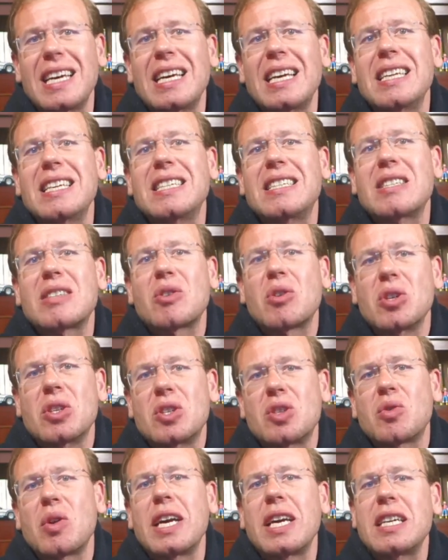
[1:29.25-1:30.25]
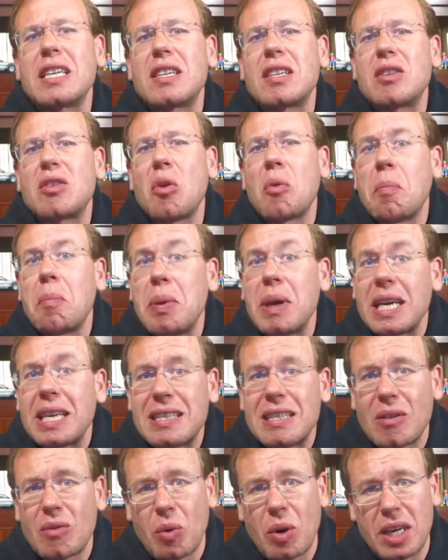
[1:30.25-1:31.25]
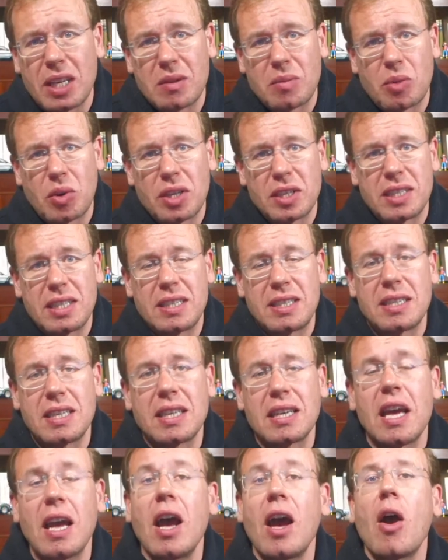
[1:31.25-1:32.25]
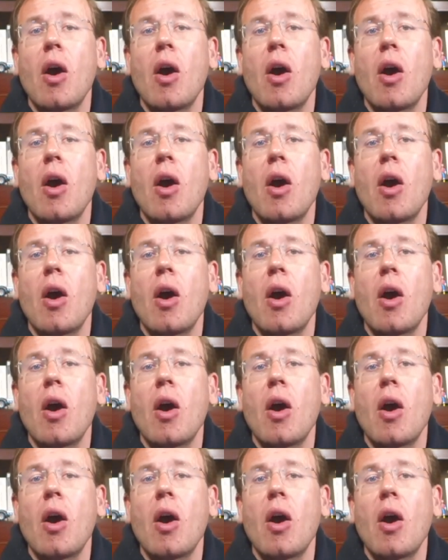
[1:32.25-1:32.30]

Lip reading: is constrained to pixel-wise processing,